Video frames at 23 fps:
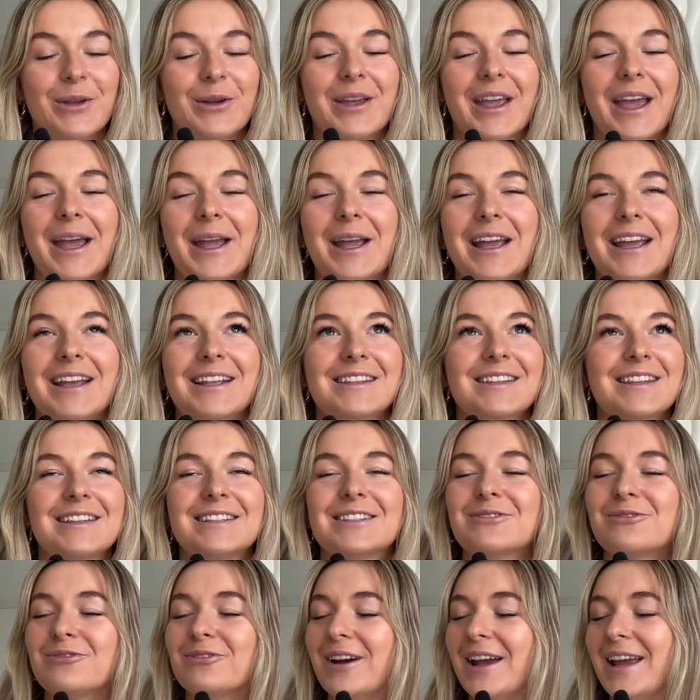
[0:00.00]
Okay,
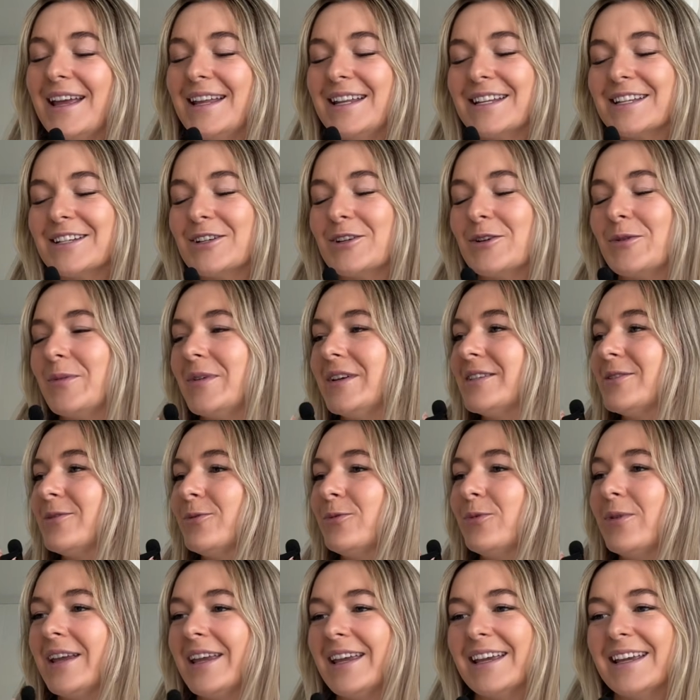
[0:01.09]
it's random, it's
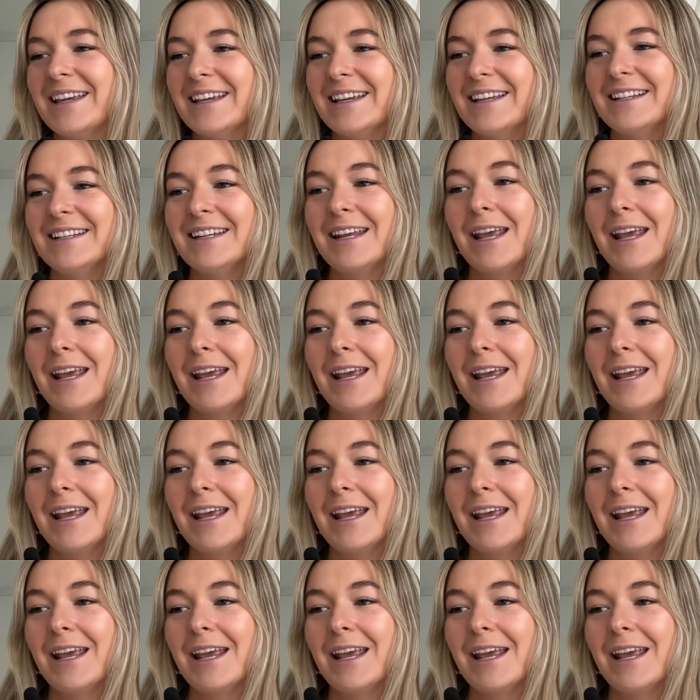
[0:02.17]
weird,